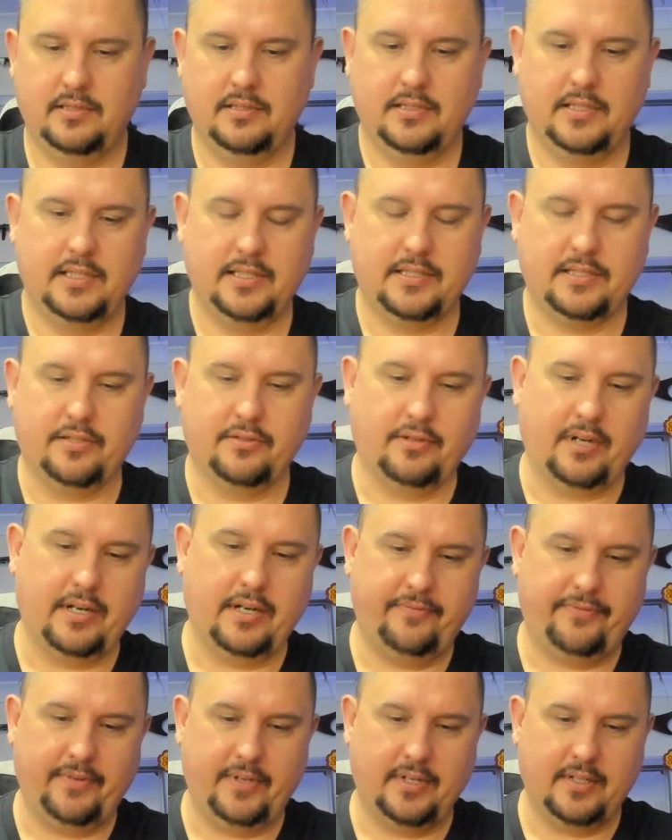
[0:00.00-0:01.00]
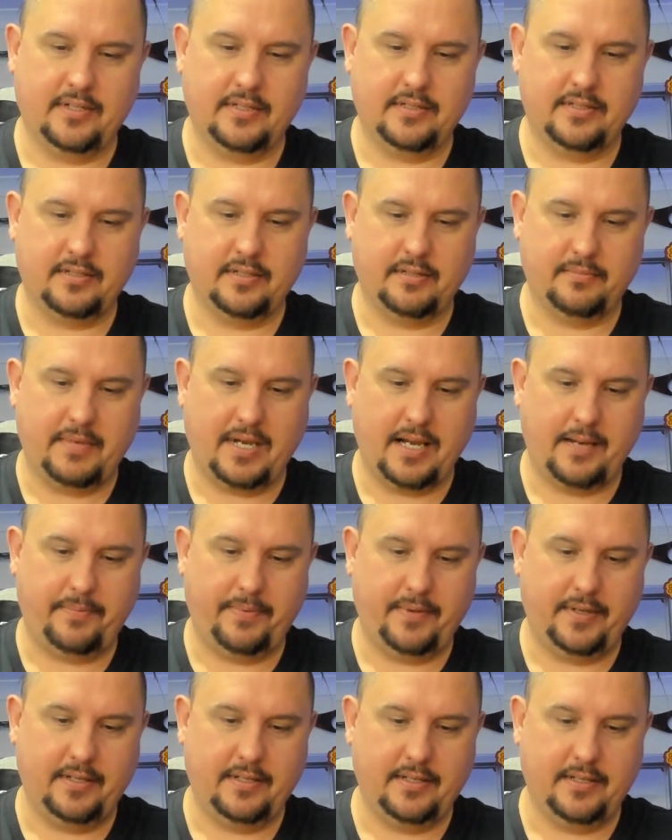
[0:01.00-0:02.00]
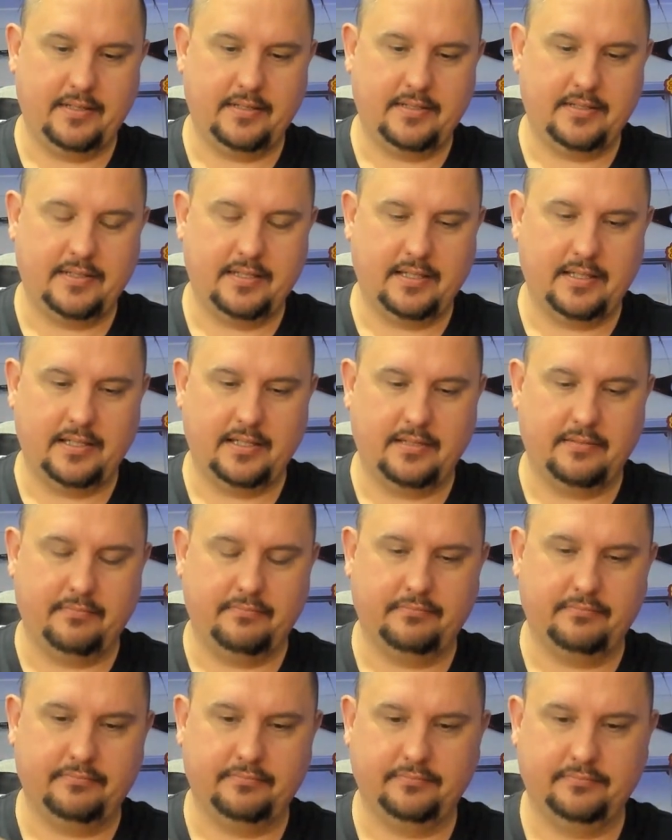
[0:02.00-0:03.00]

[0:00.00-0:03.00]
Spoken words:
it's a great figure, so I'm happy that you